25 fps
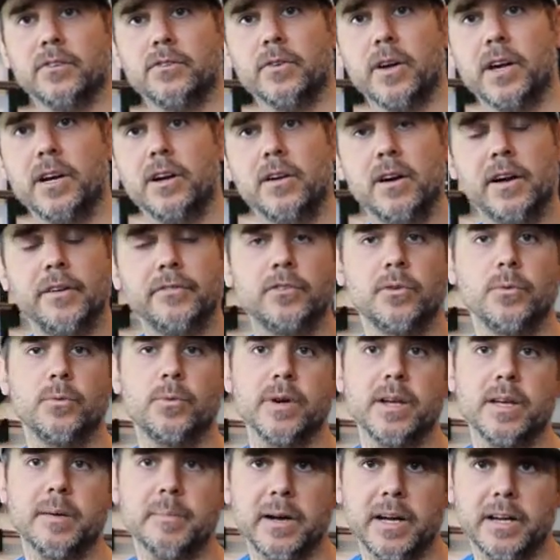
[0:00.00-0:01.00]
So I don't have to
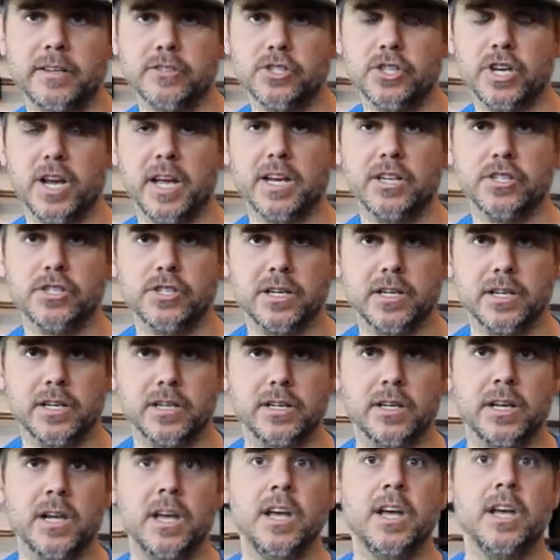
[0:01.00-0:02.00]
worry about
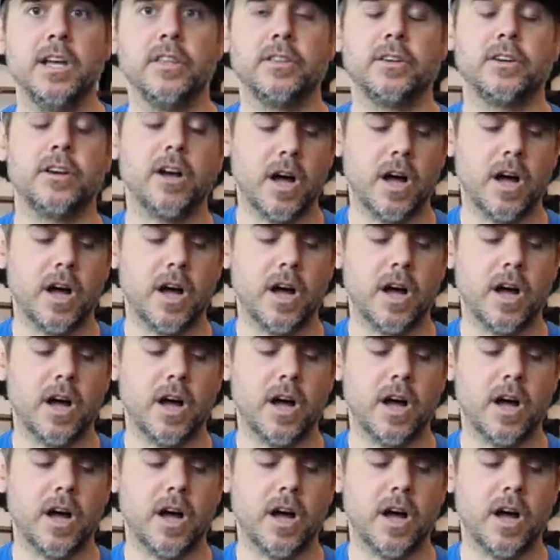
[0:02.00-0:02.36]
changing the